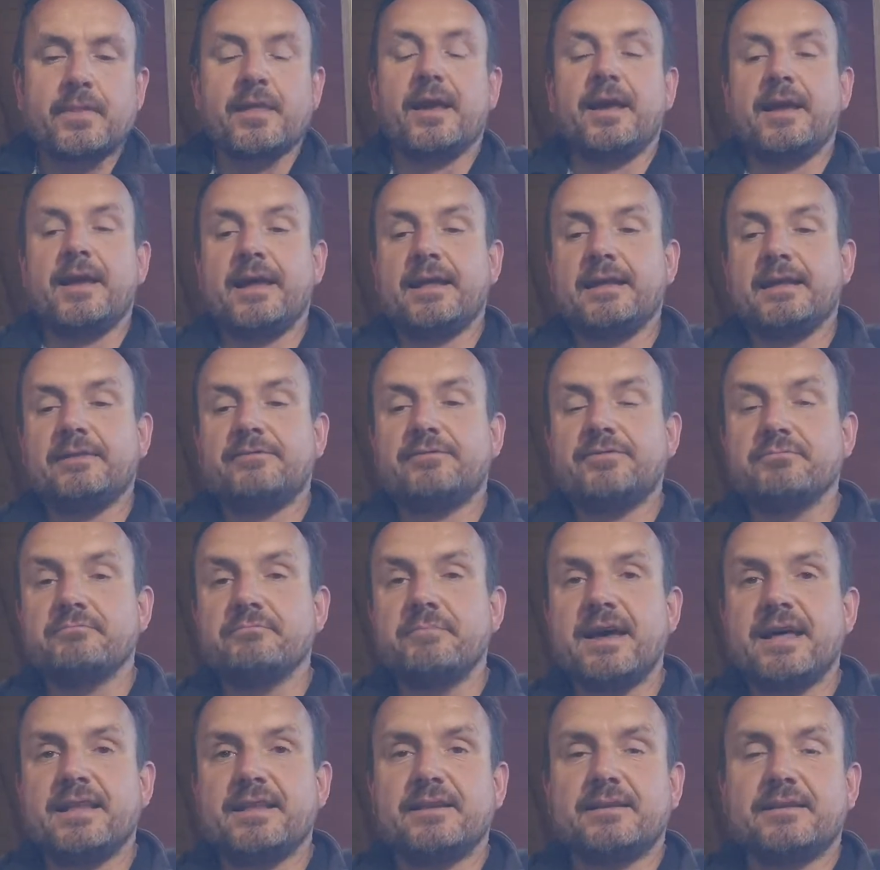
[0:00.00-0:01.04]
And if you
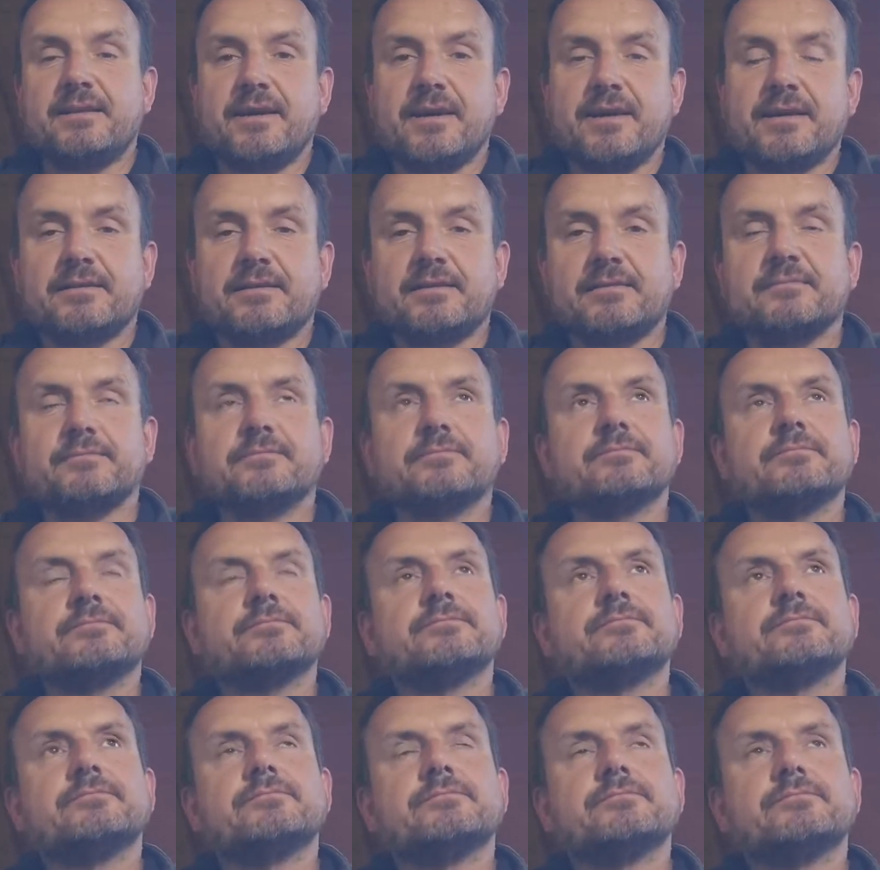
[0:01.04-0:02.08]
meditate,
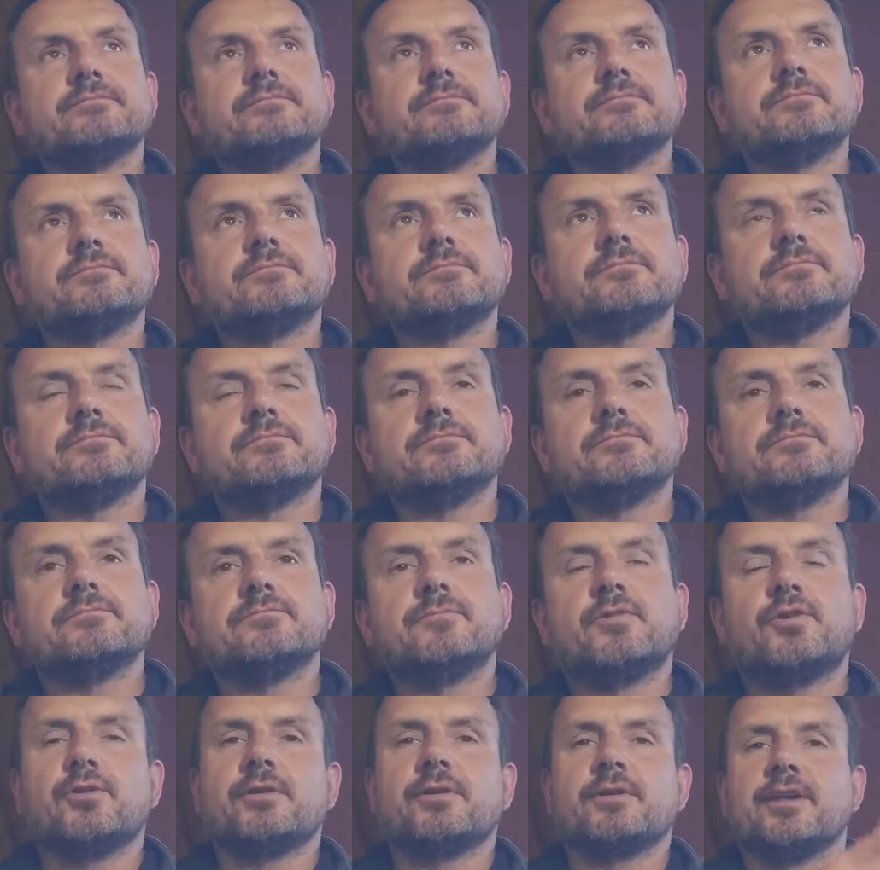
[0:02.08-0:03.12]

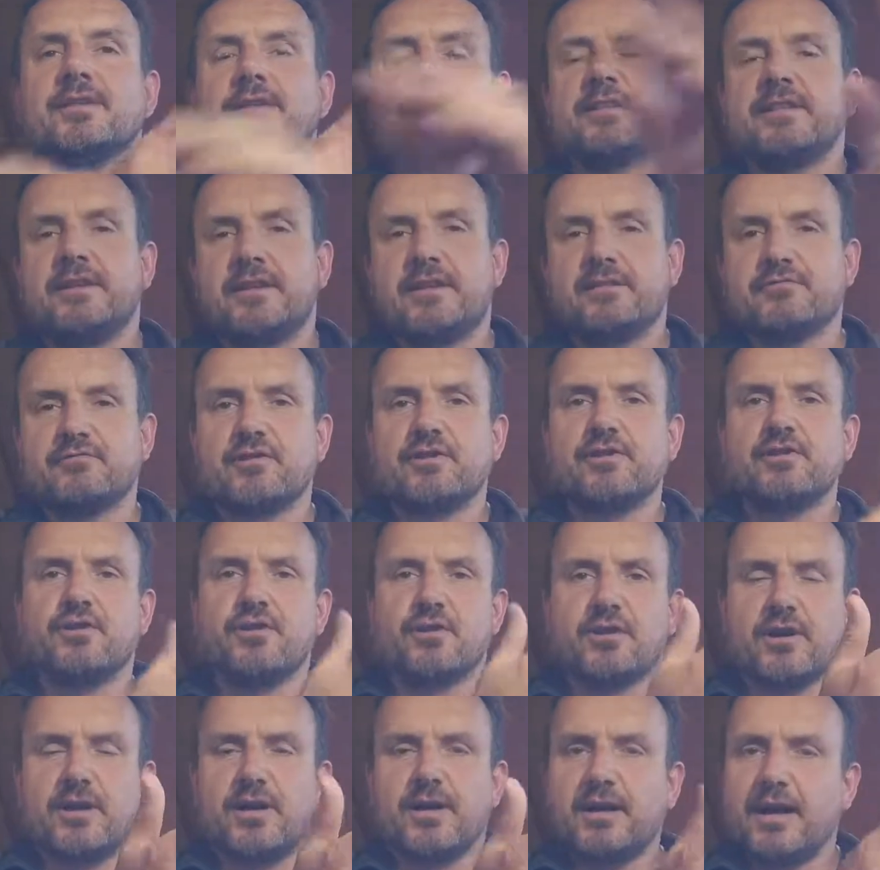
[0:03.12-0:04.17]
doing like the Nidra
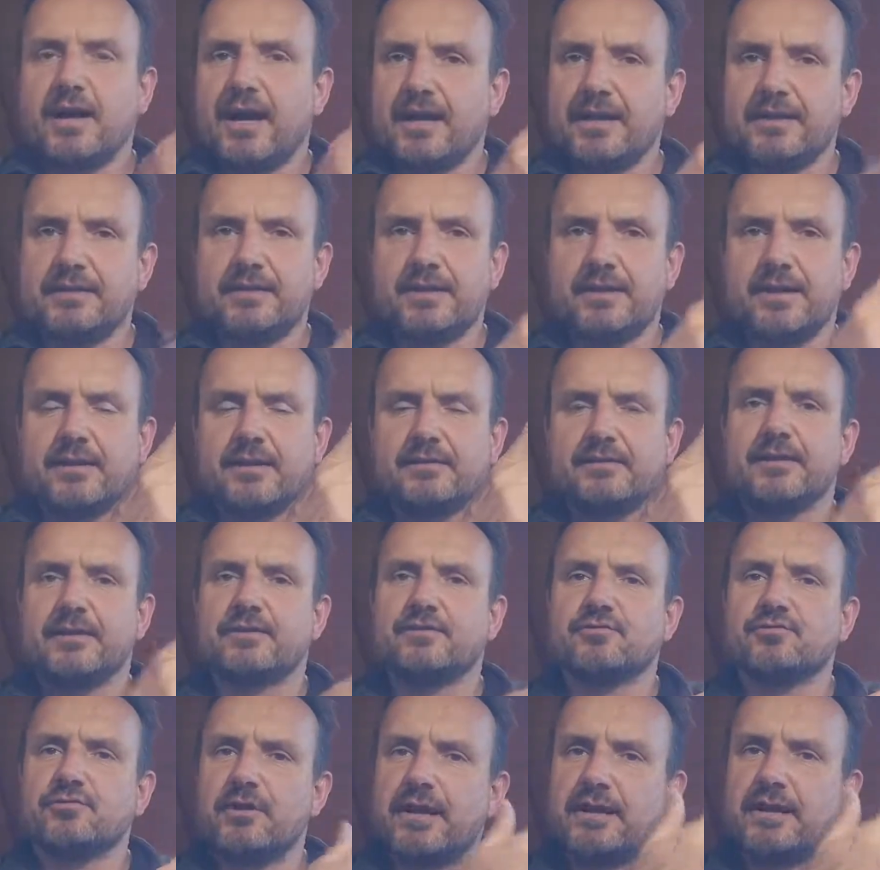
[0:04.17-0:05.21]
Yoga idea to
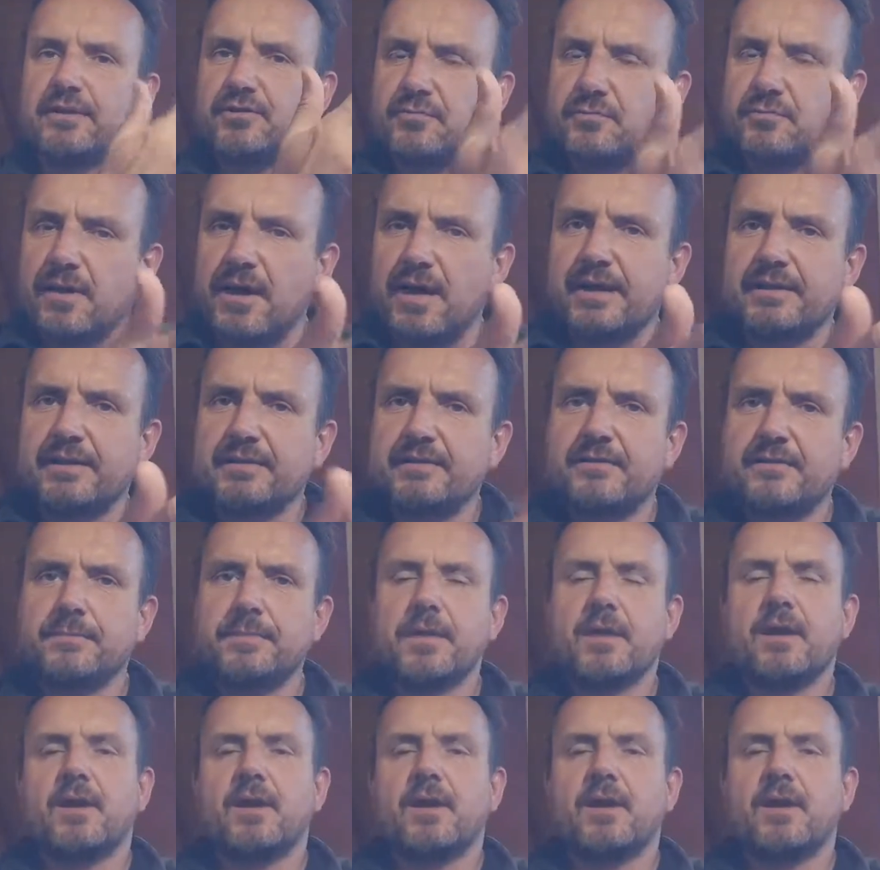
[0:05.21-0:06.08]
train your mind,